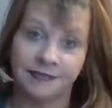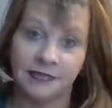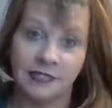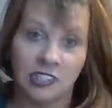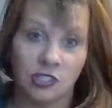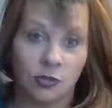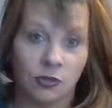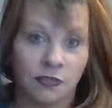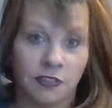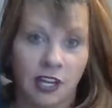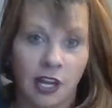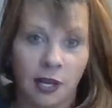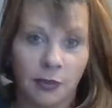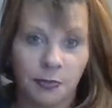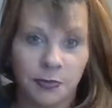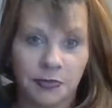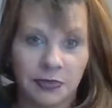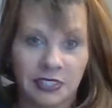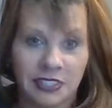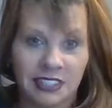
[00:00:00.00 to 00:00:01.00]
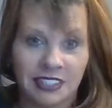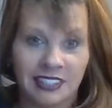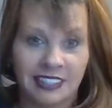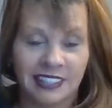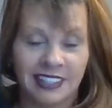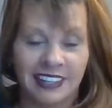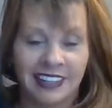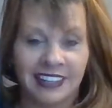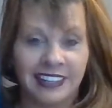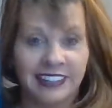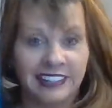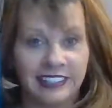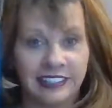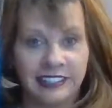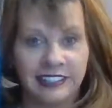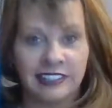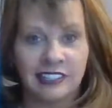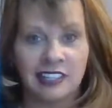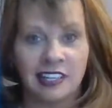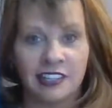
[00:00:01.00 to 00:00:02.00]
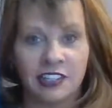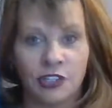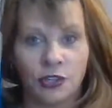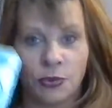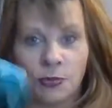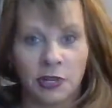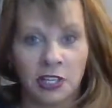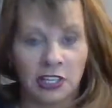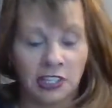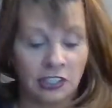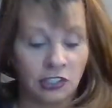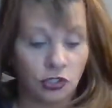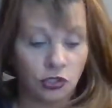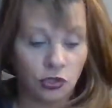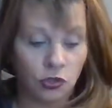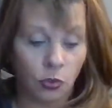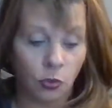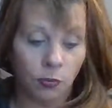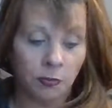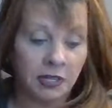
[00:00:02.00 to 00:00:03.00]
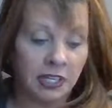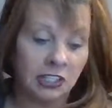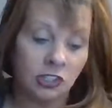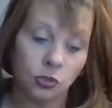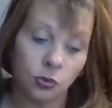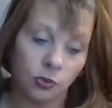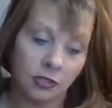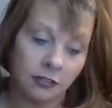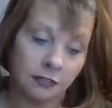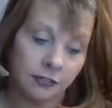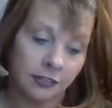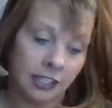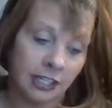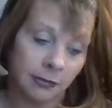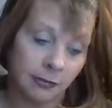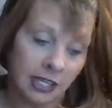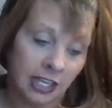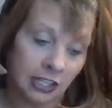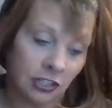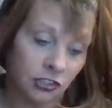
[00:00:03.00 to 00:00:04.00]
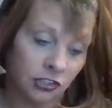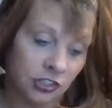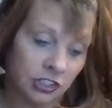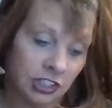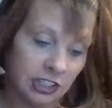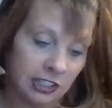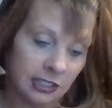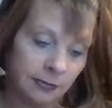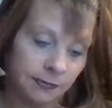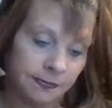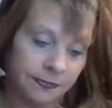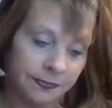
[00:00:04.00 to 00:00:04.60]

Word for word: Two of Cups. This is on your mind. Soulmate, twin flame energy.